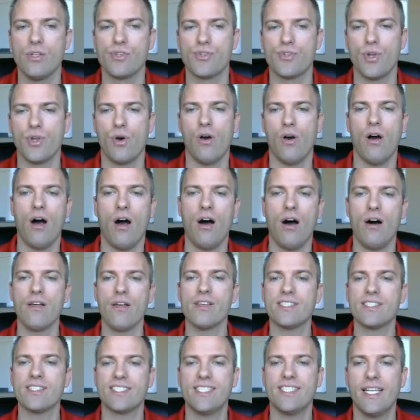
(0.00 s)
So all
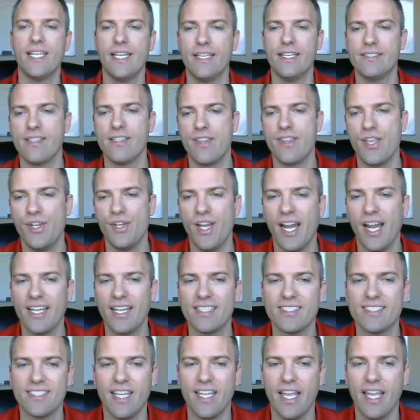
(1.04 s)
the cities in the United
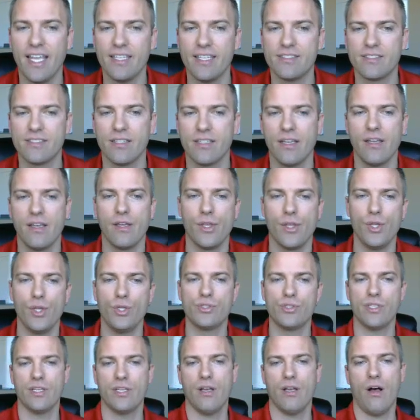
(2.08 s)
States
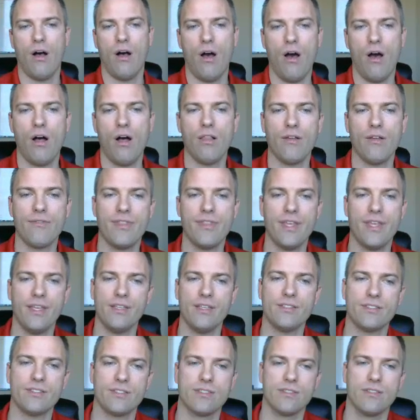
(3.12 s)
using all of
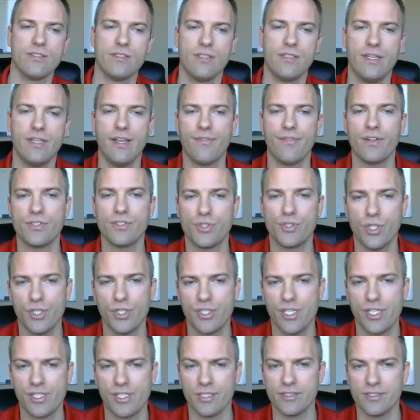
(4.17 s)
these different
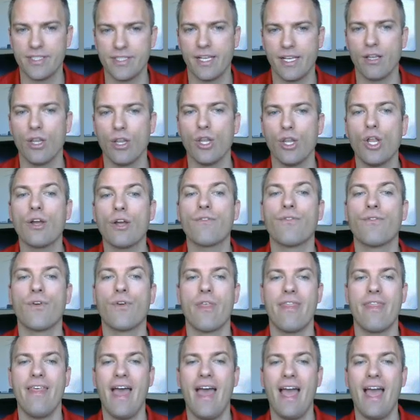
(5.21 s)
search engines, it'll look for
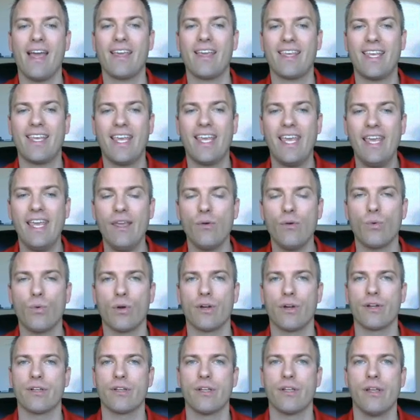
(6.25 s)
that
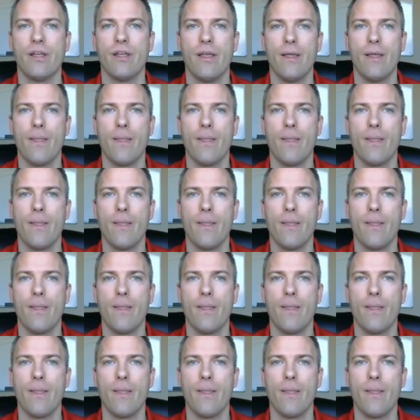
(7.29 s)
keyword,